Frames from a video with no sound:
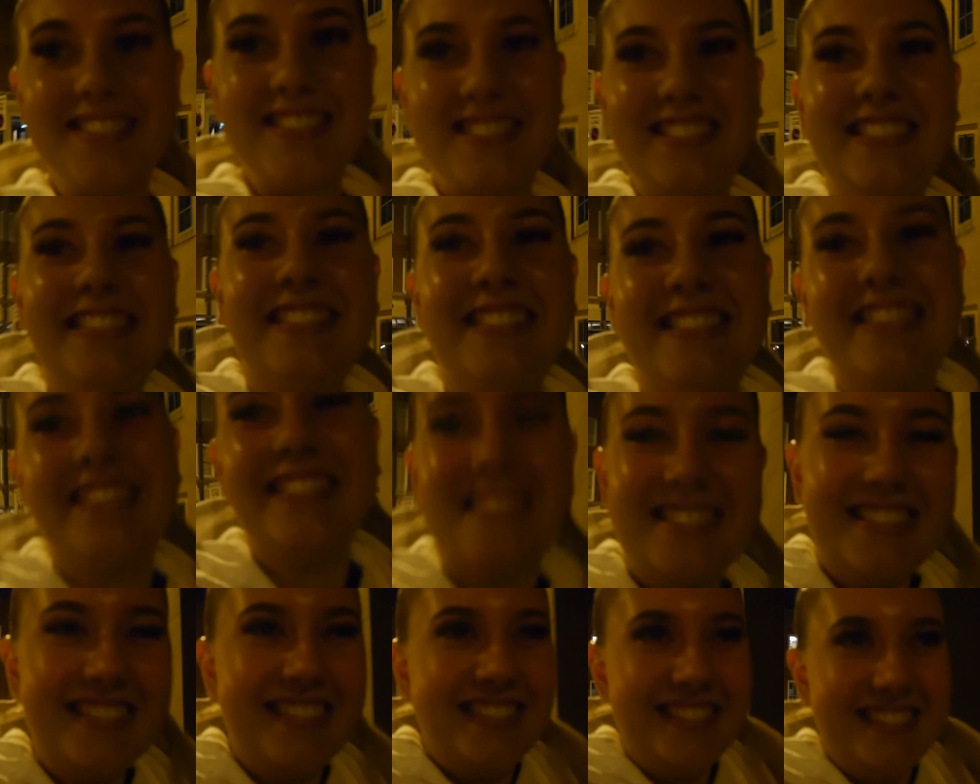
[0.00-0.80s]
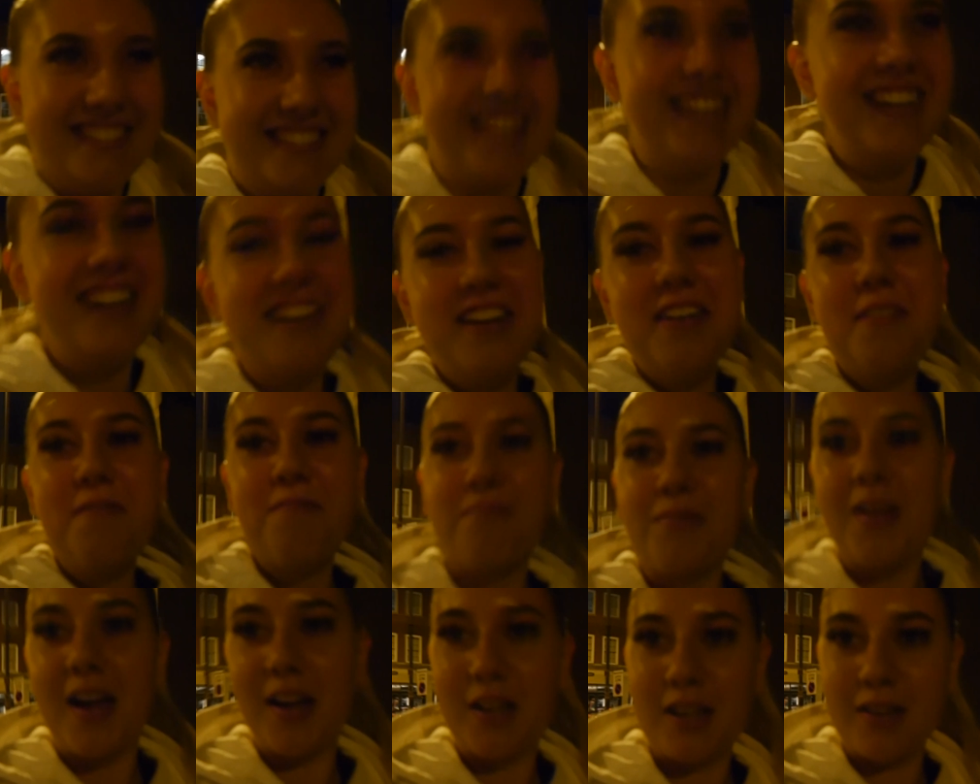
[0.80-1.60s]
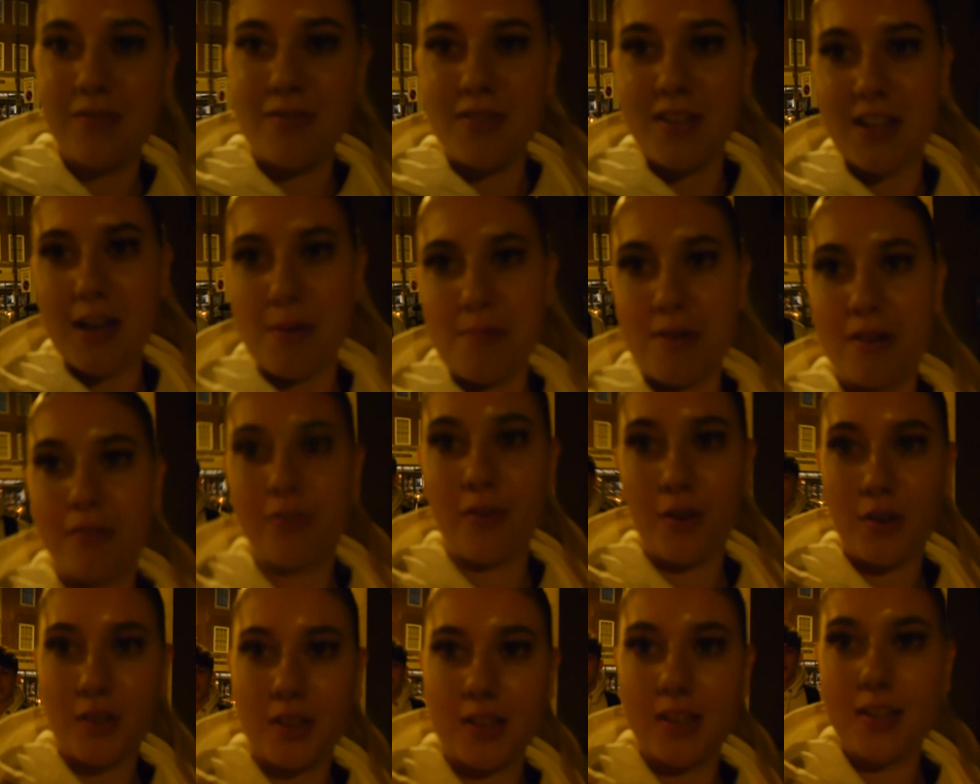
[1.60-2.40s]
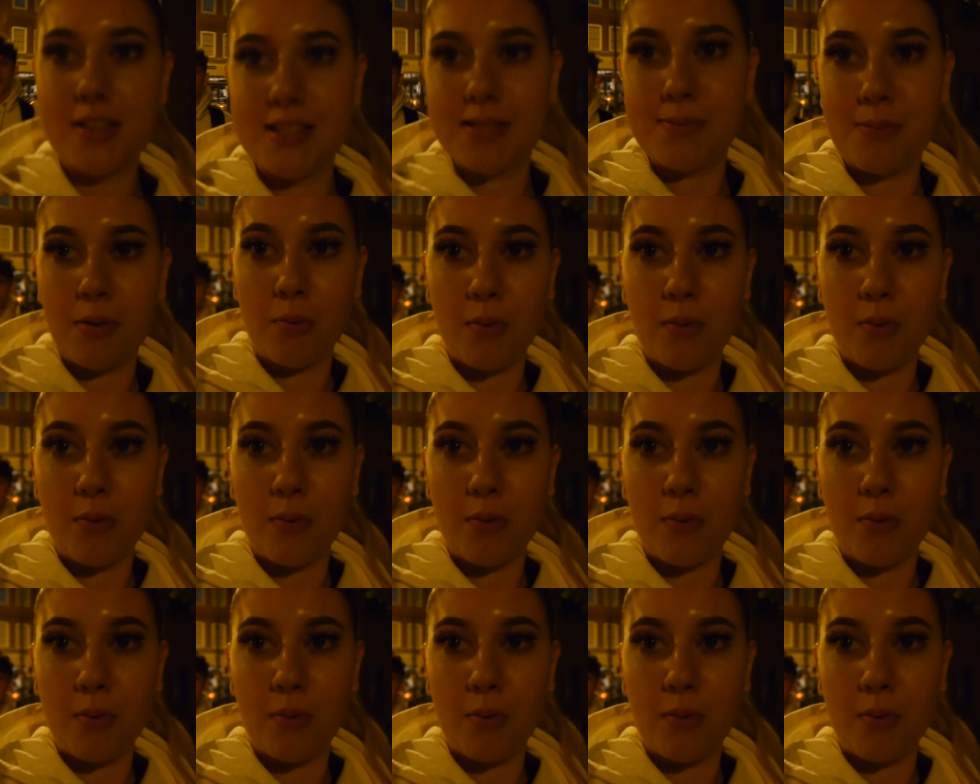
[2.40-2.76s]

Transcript: I don't even think I'm in focus,